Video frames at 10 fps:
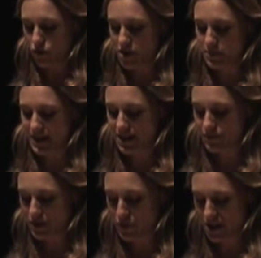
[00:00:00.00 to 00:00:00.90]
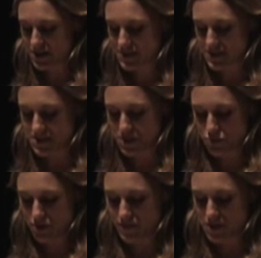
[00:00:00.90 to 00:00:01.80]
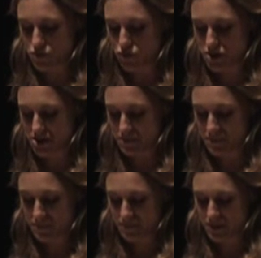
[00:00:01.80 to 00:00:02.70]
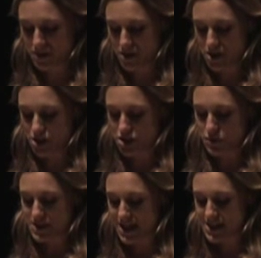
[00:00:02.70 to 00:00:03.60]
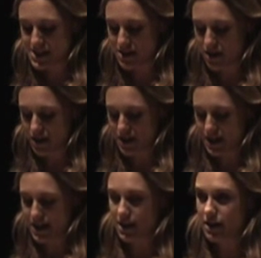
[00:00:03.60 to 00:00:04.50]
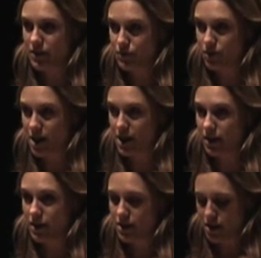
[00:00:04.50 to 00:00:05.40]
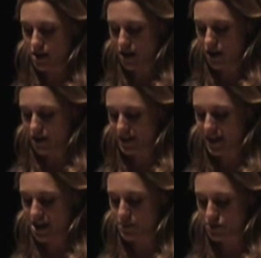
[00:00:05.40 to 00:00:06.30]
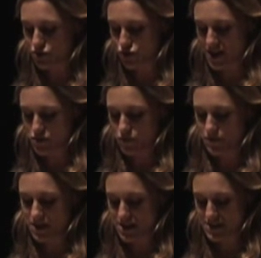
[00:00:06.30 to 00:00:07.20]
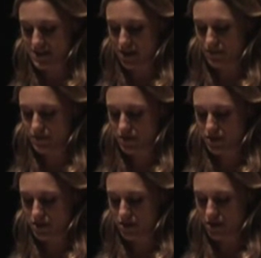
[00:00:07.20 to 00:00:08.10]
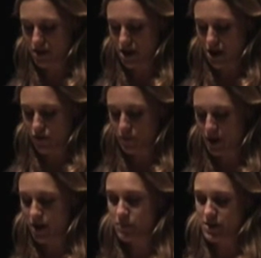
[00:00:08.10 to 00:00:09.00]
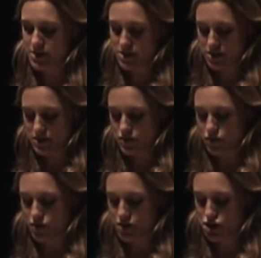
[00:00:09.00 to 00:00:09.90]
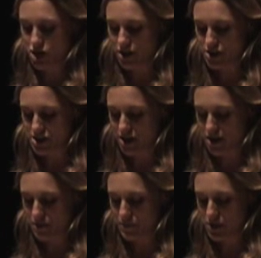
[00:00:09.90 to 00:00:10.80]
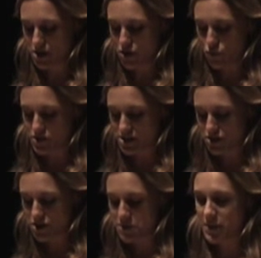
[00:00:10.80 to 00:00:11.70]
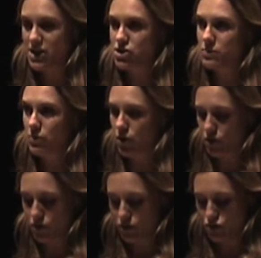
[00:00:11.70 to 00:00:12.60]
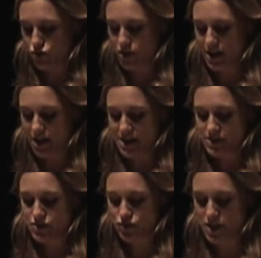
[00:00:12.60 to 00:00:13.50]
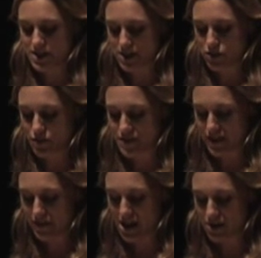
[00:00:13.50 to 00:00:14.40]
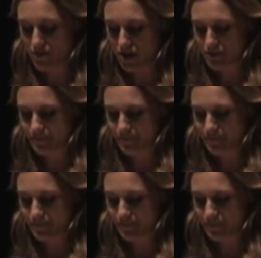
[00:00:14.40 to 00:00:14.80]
had been living with us since the previous autumn. She was 89, ill and frail, hardly able to dress or feed herself. Her apartment, Sonia's childhood home, was in a good mansion block on a tree-lined street in old Sarajevo.